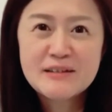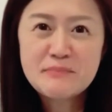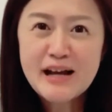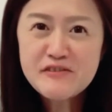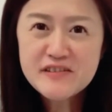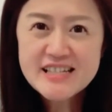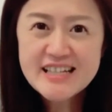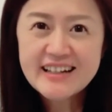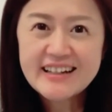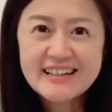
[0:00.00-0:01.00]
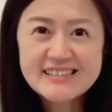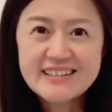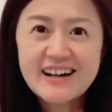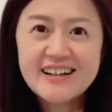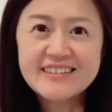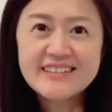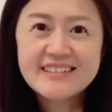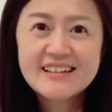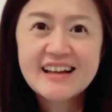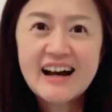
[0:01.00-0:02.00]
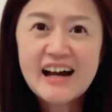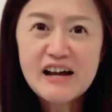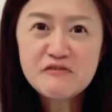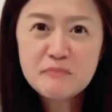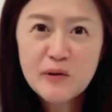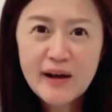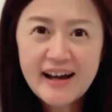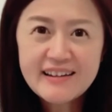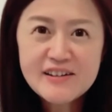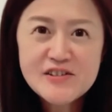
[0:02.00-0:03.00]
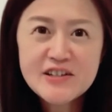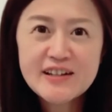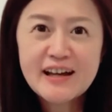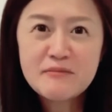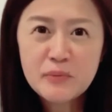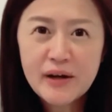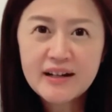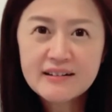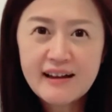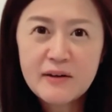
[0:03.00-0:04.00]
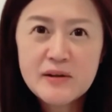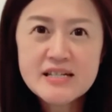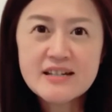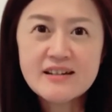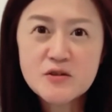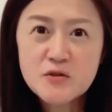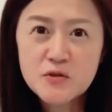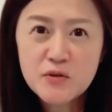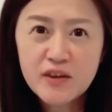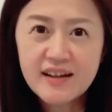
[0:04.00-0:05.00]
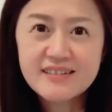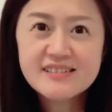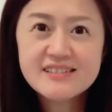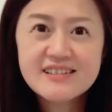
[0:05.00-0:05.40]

My fatigue is gone. I have more energy and brain clarity to do things,